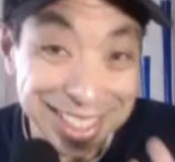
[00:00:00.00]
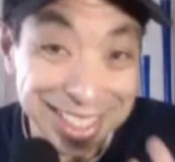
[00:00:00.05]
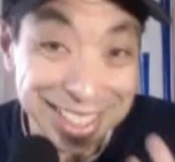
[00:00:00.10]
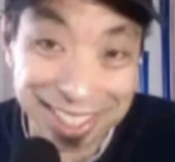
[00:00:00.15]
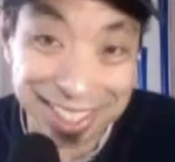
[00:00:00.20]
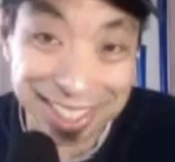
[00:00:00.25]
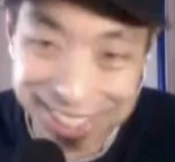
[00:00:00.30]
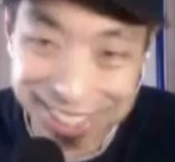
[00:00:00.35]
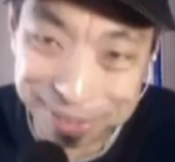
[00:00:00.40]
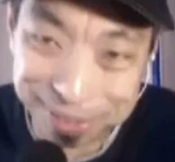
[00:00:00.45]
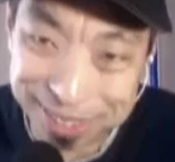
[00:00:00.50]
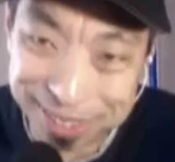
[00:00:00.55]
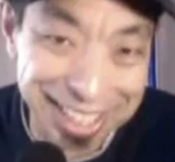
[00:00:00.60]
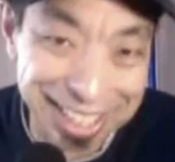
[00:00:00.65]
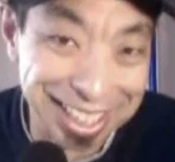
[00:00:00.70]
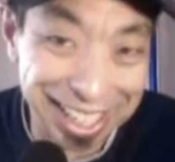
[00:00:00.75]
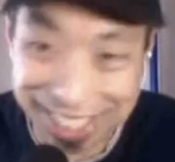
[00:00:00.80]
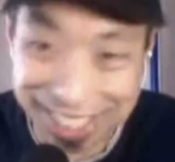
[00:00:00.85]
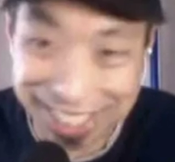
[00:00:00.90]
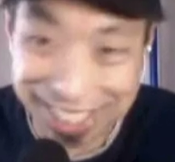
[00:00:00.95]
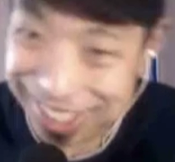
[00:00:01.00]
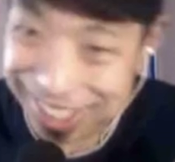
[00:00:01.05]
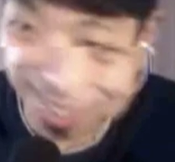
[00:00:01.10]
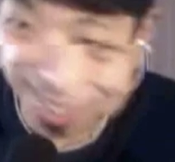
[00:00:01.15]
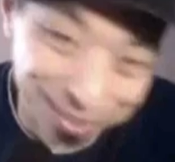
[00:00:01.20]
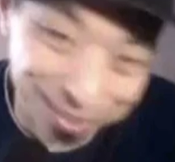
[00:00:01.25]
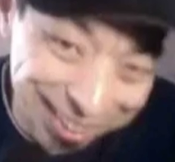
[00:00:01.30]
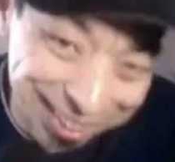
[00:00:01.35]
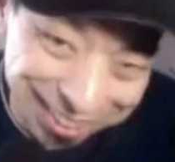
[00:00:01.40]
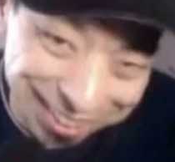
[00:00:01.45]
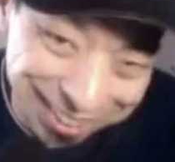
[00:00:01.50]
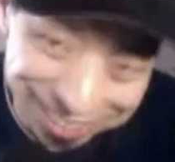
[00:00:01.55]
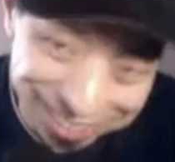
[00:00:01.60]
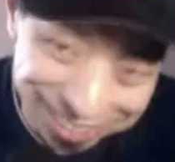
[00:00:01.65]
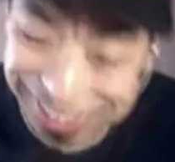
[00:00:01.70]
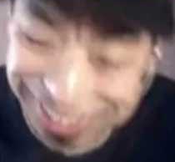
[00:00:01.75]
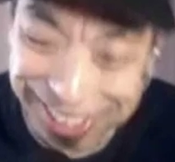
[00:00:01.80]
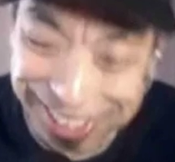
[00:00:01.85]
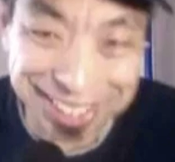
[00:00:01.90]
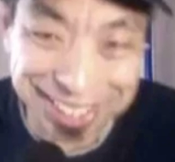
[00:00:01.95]
the infant stage and it is in the research
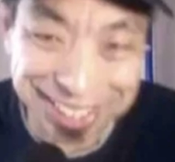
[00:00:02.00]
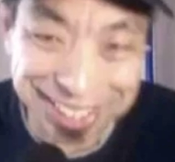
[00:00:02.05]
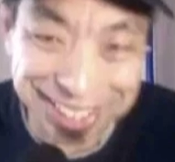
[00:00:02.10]
stage.